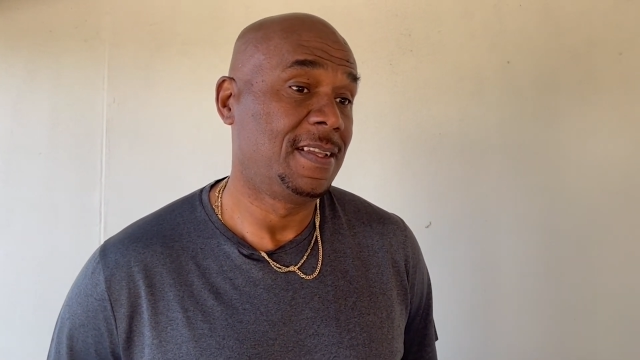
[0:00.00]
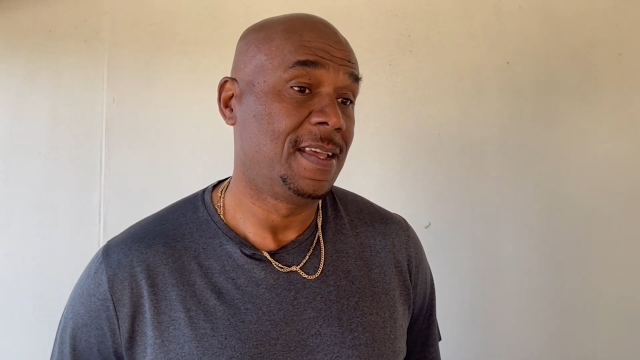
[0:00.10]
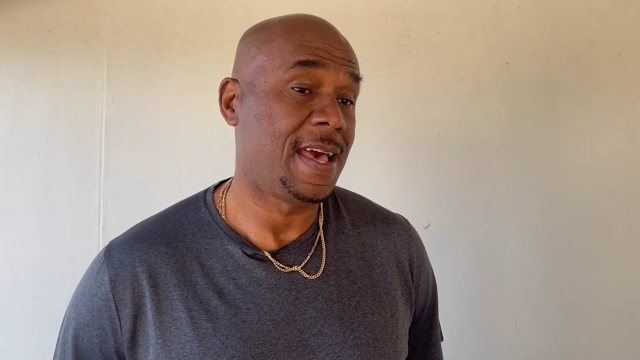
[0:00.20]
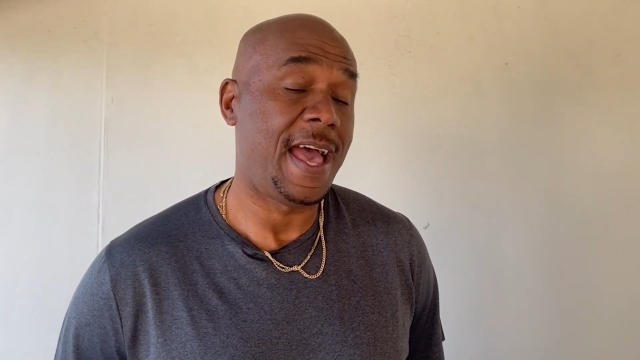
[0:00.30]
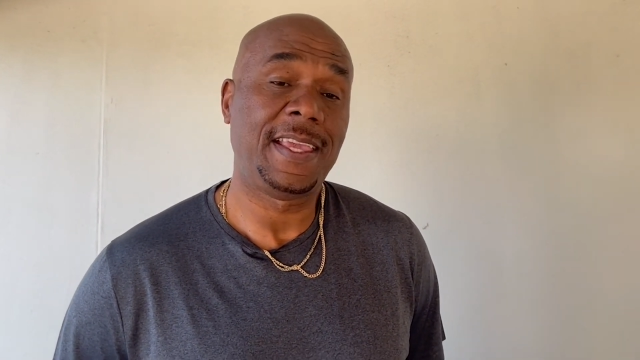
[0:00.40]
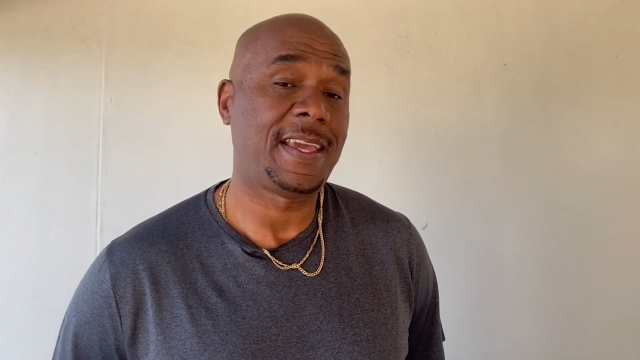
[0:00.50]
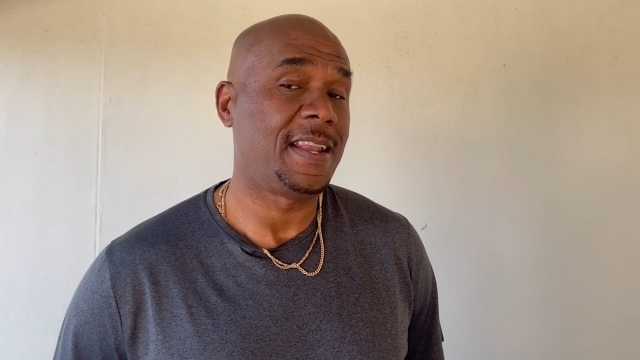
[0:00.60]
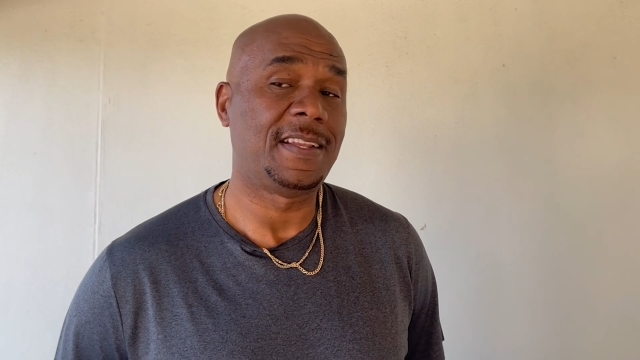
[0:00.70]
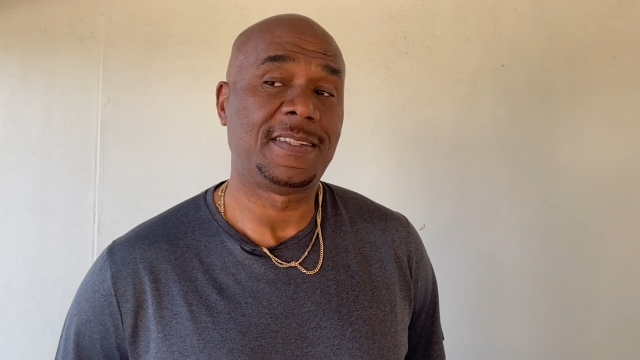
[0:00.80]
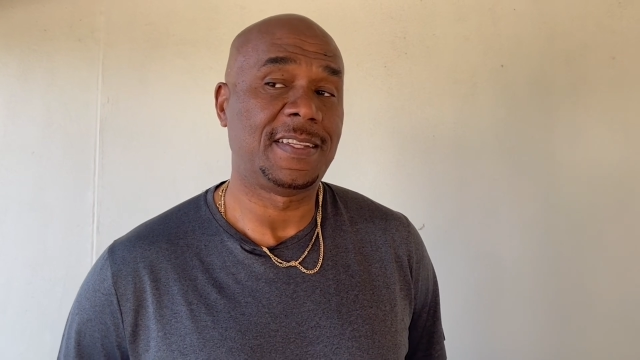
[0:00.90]
I
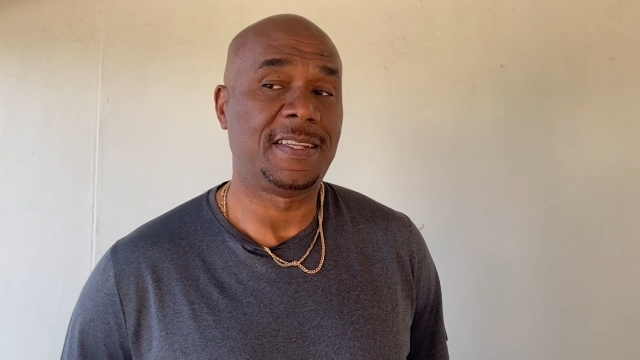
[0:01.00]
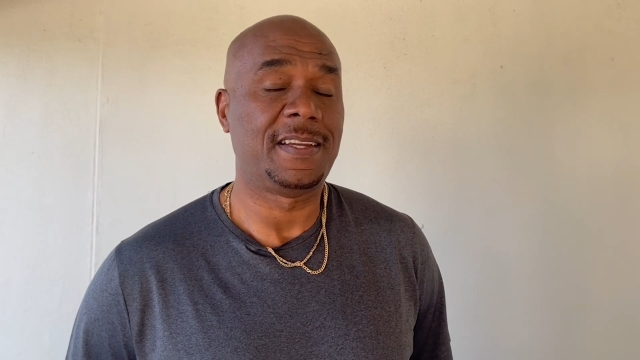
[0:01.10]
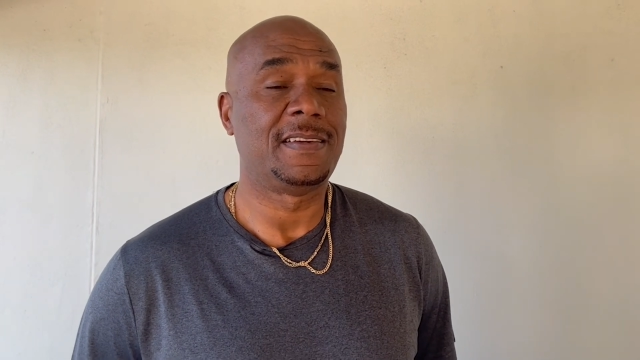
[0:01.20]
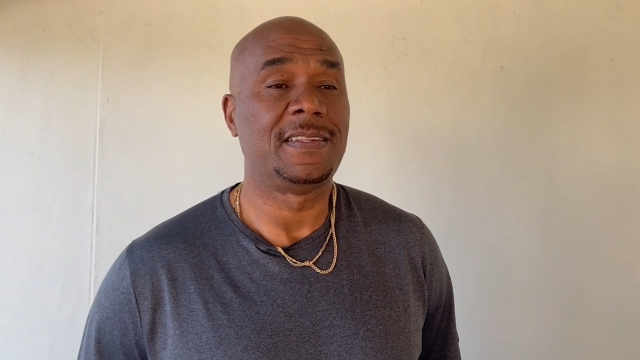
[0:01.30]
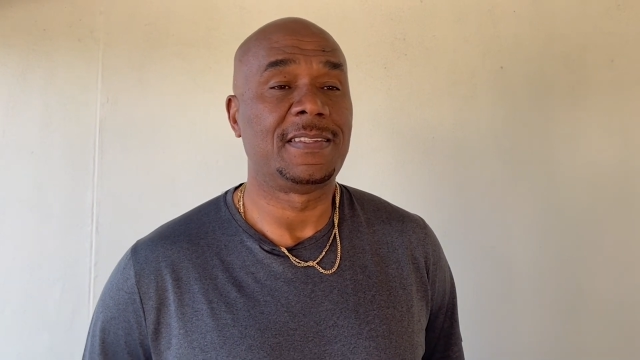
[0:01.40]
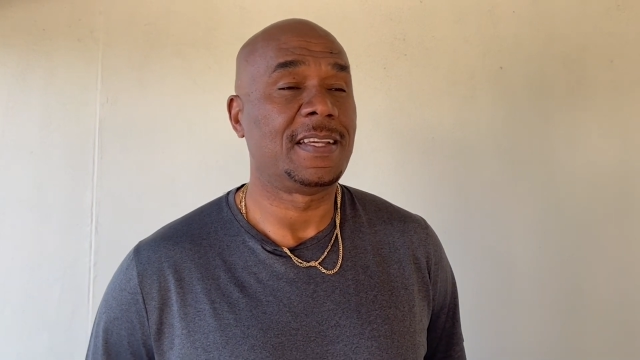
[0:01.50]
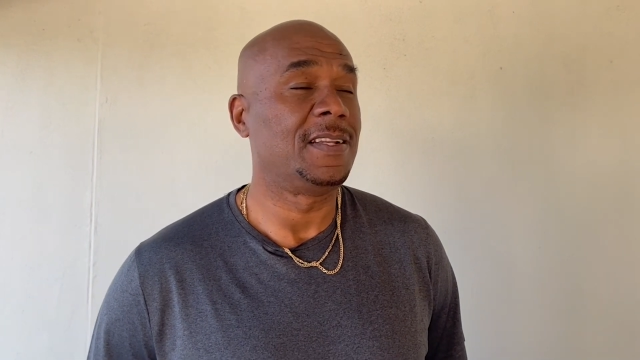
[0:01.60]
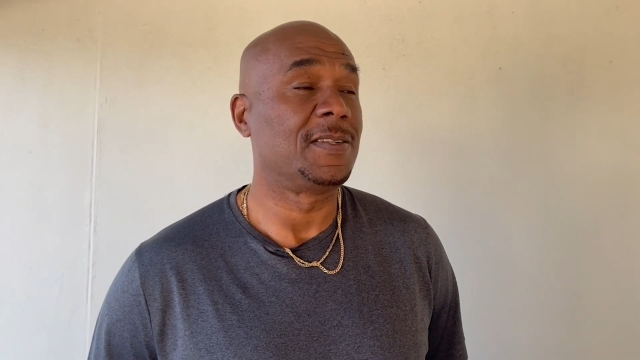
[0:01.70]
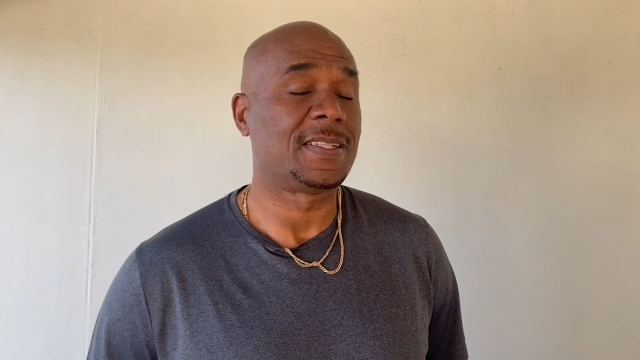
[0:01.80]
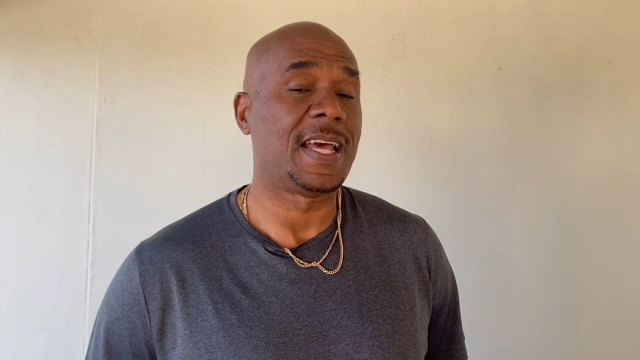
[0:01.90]
cannot sit here and
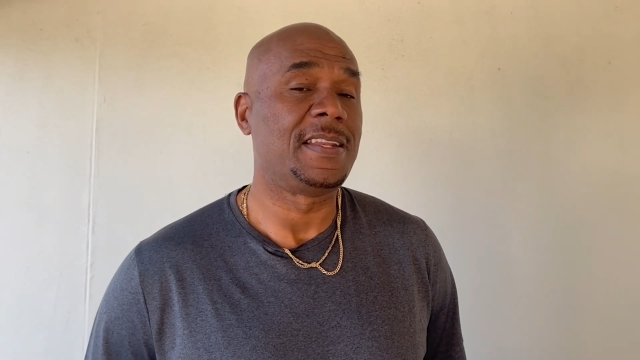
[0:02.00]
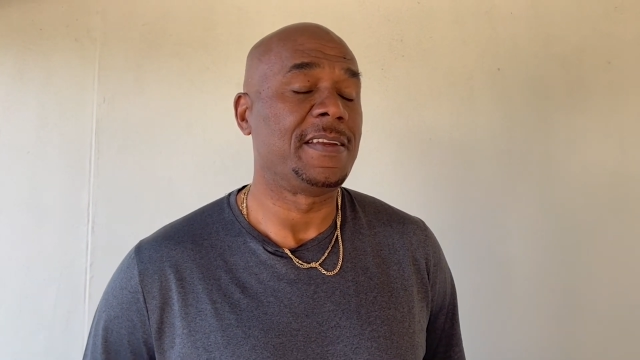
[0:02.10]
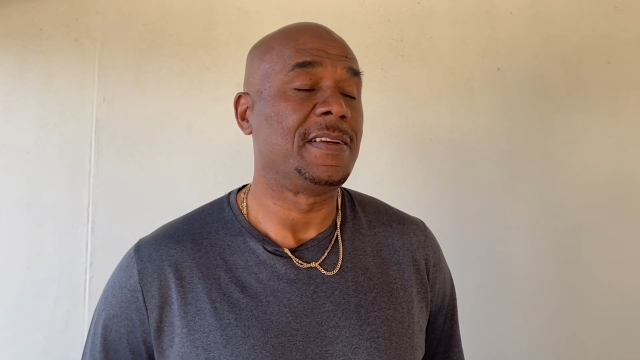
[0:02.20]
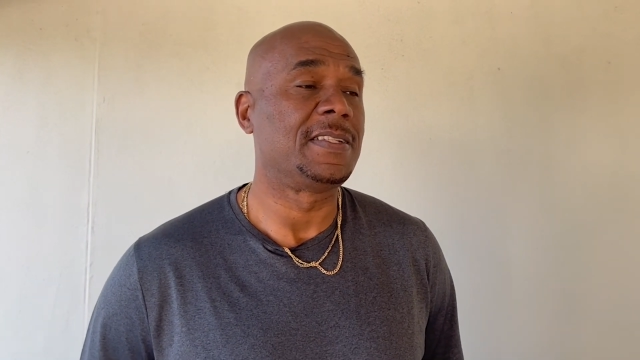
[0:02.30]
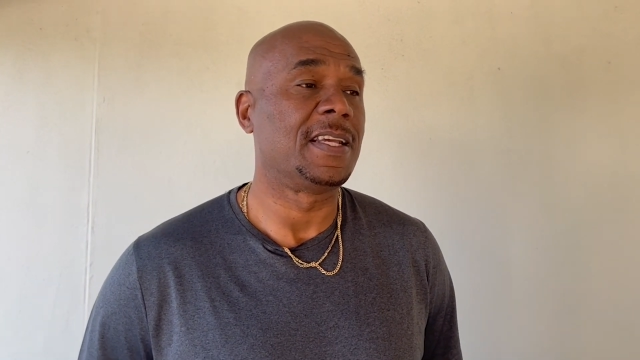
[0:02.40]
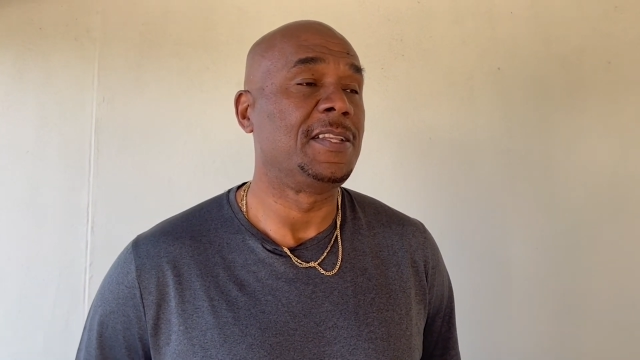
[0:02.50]
stand here and tell